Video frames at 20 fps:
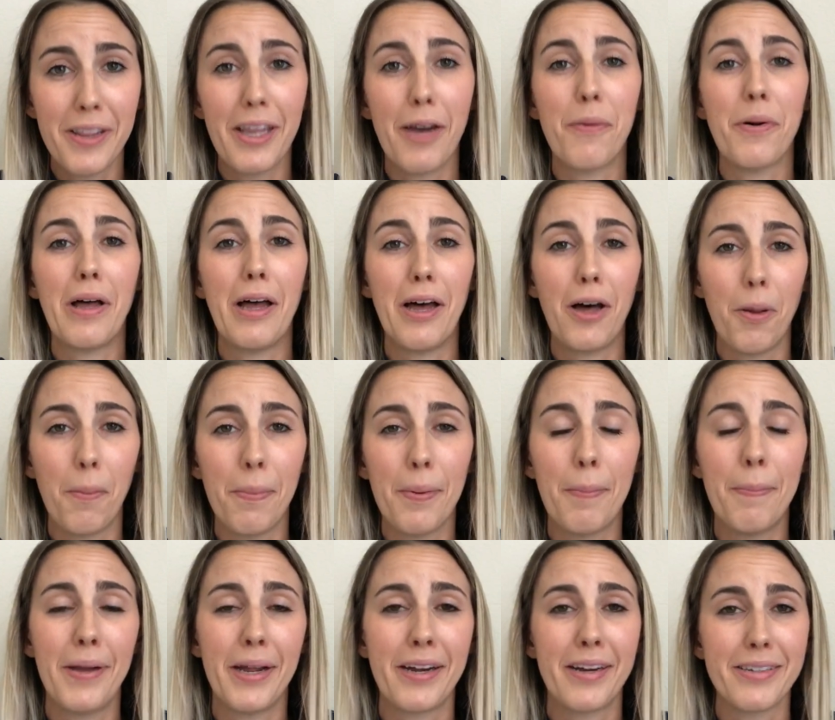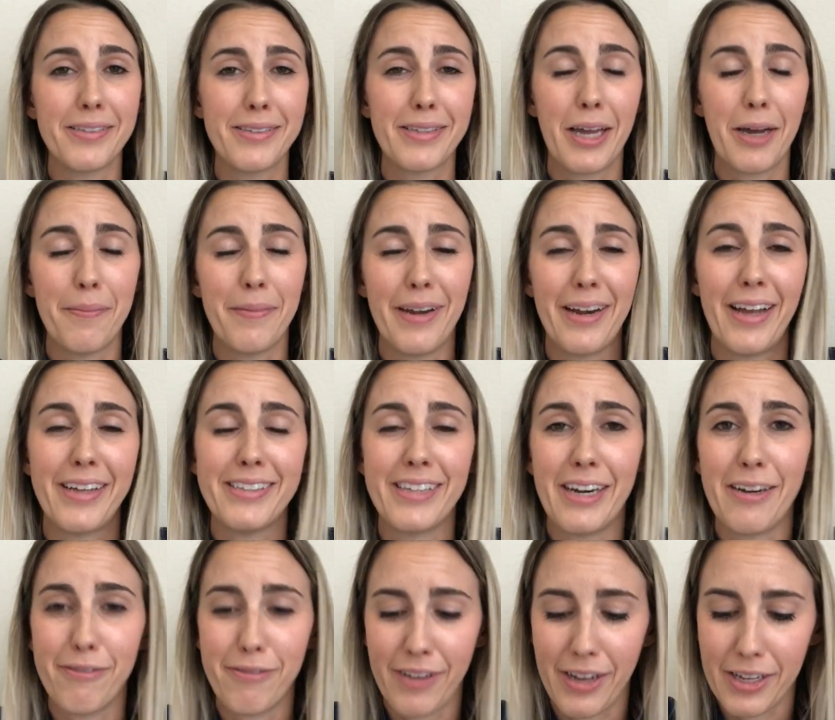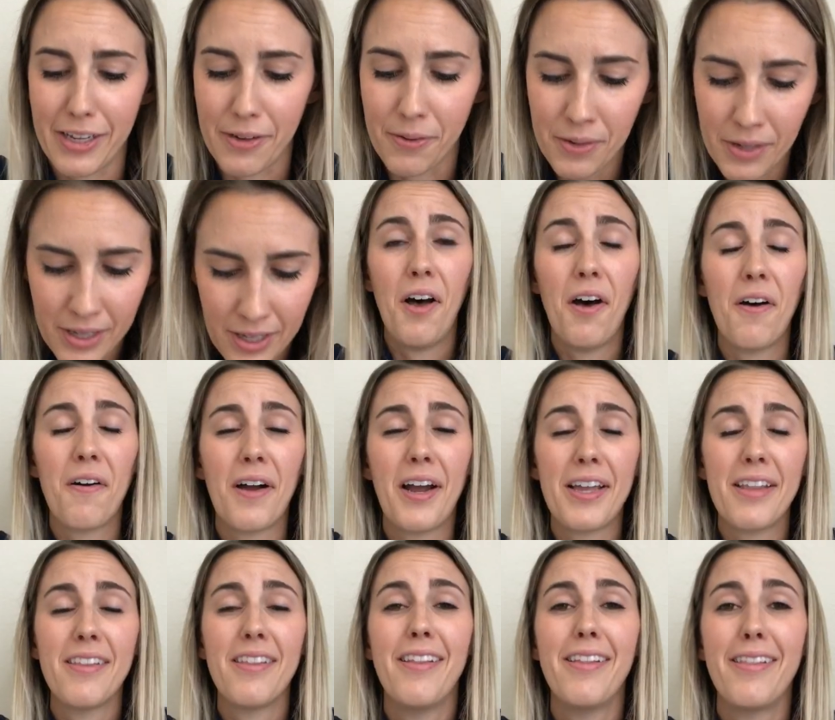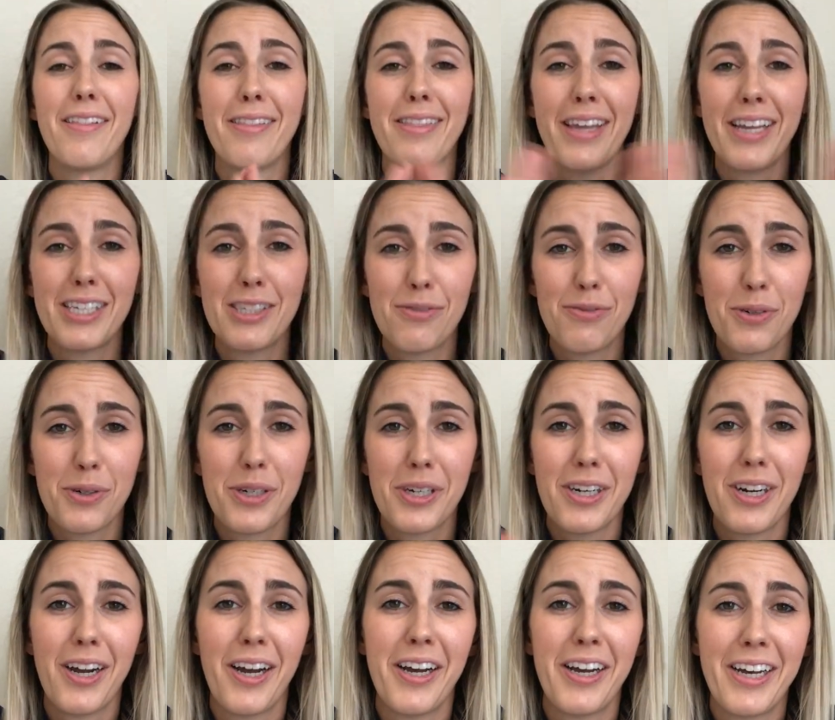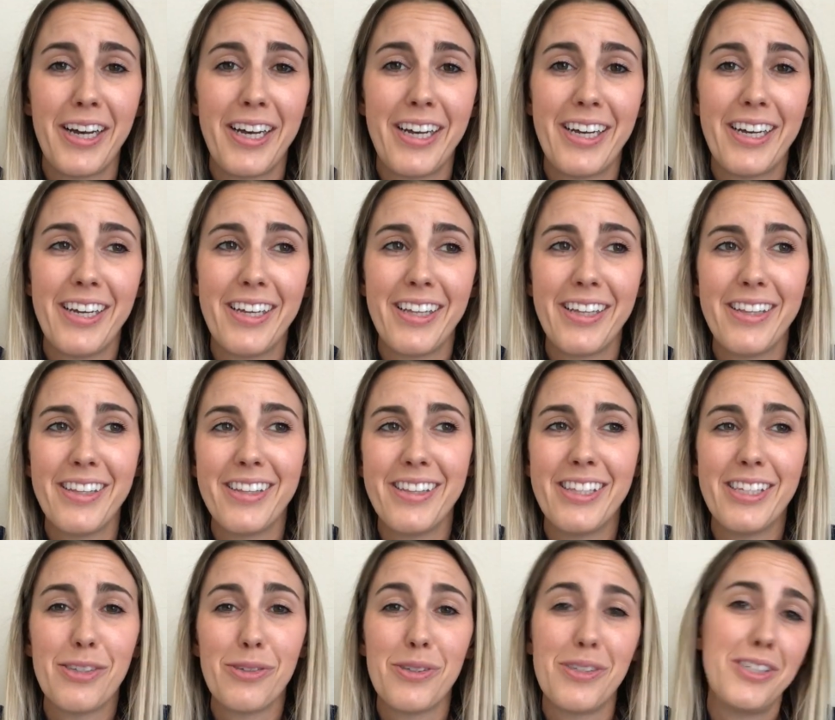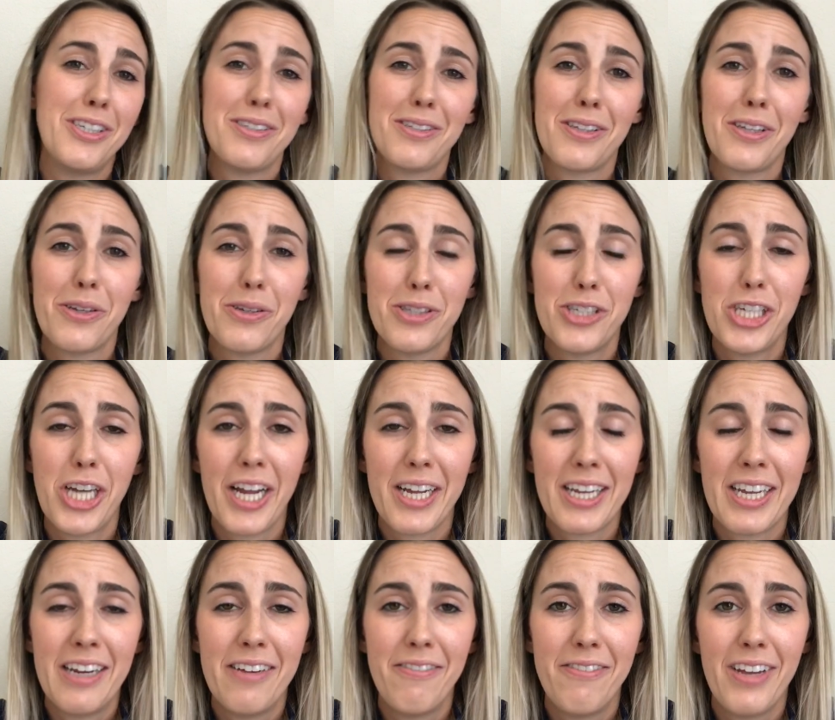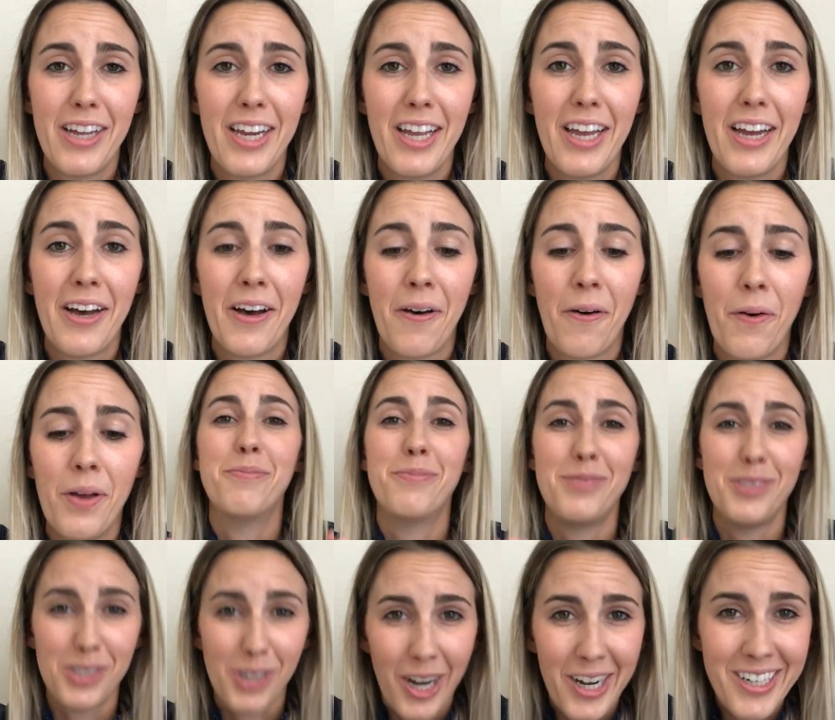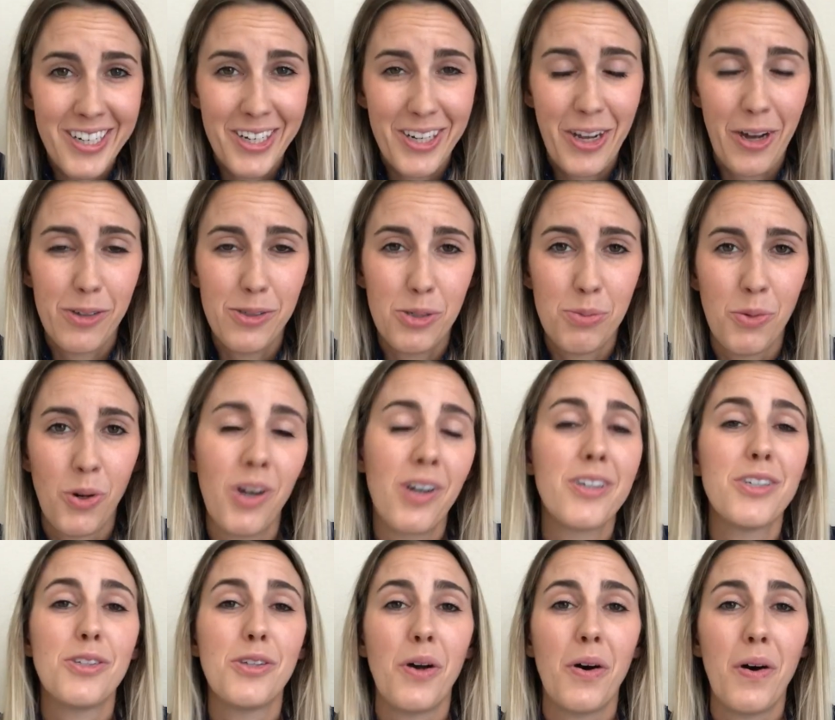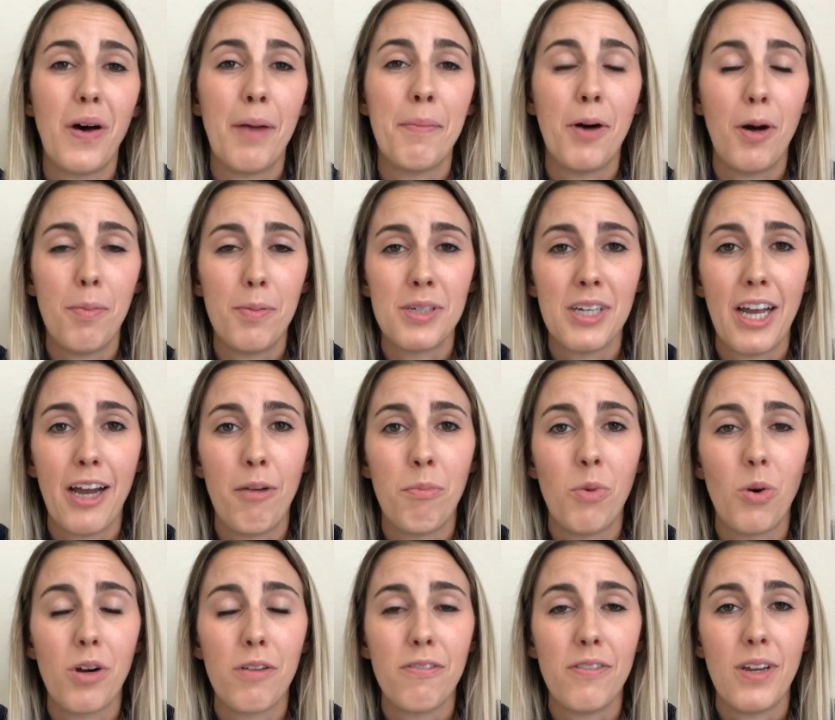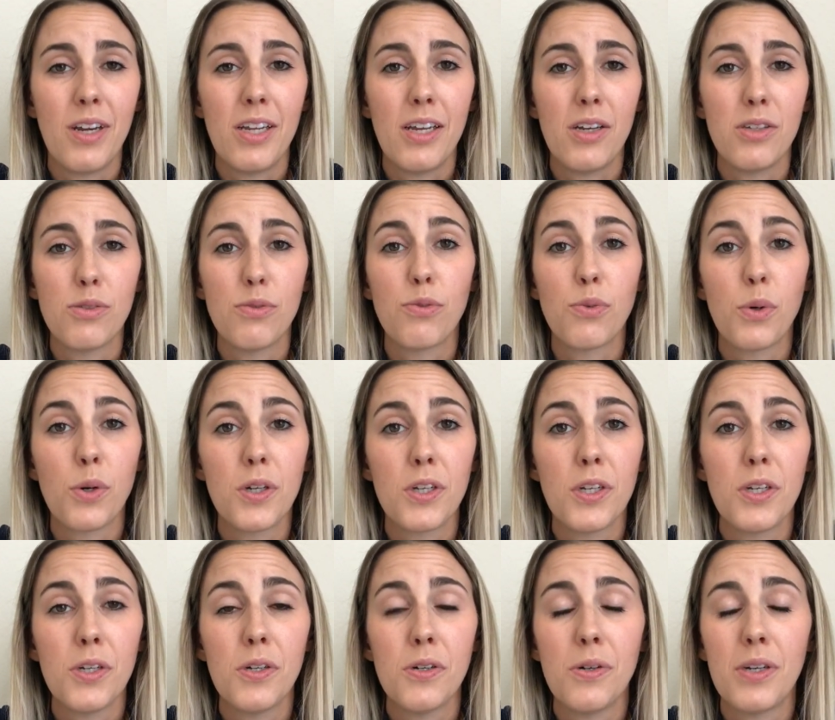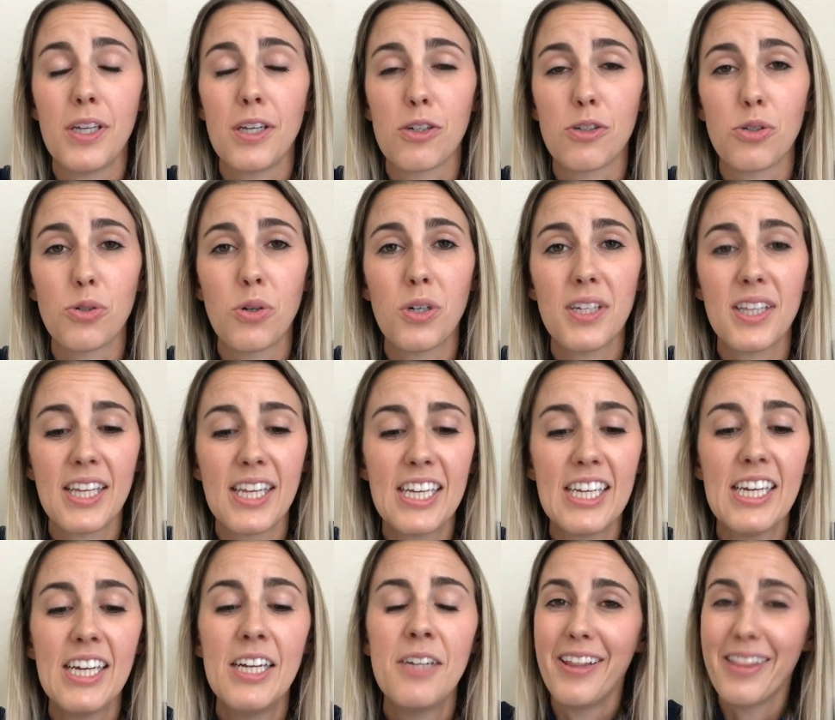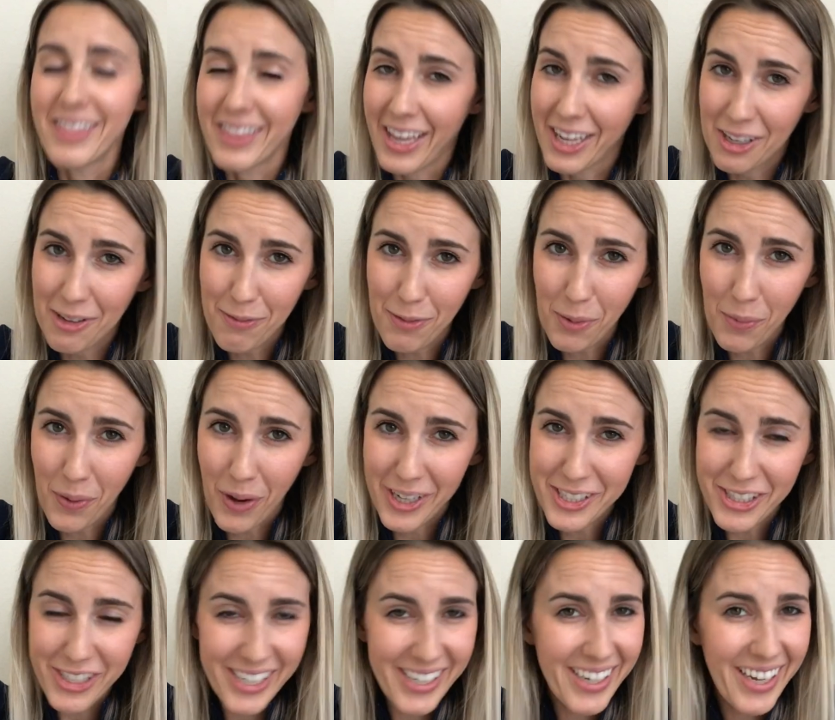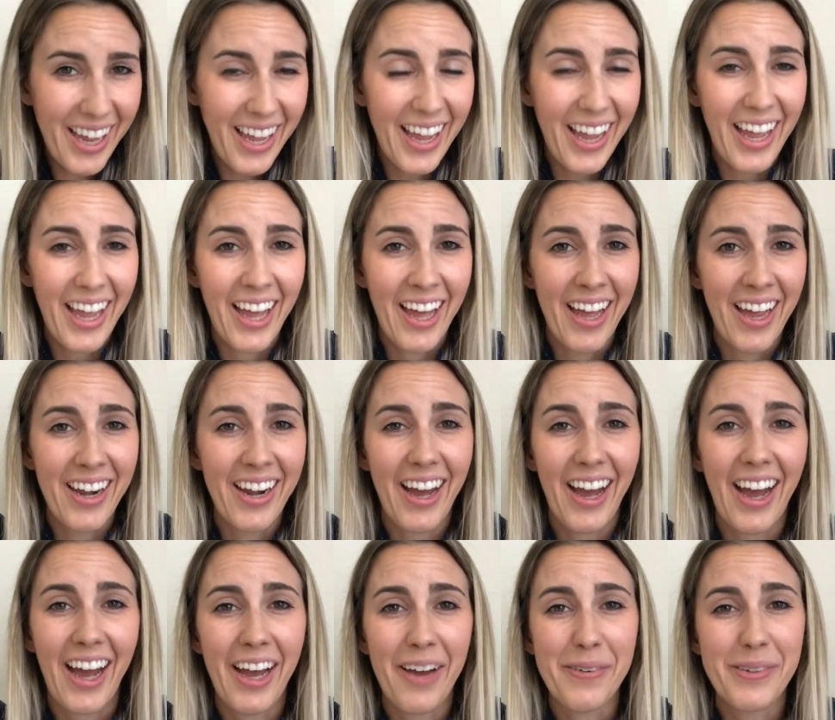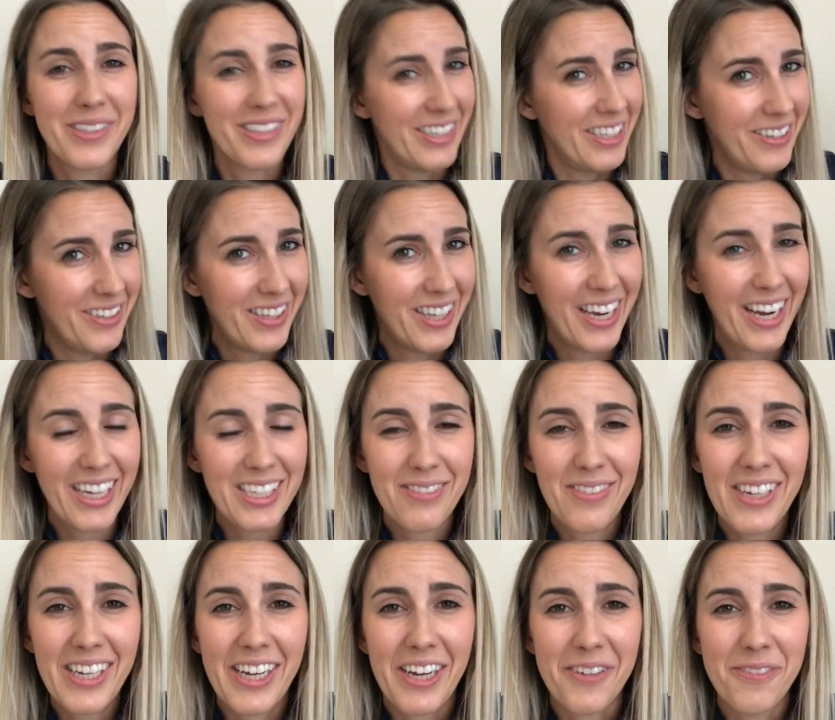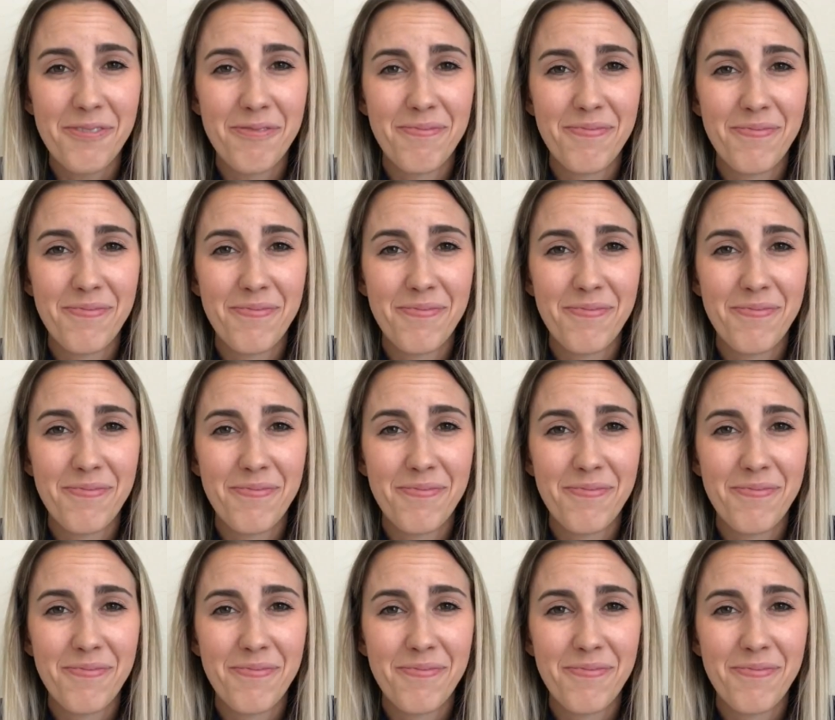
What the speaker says: That will help parents come and identify you. All right. Thanks for this is just a little check-in video. Starting to coach more, so I'm hoping to have more videos for you here shortly. Thank you for watching, and I will see you in the next video.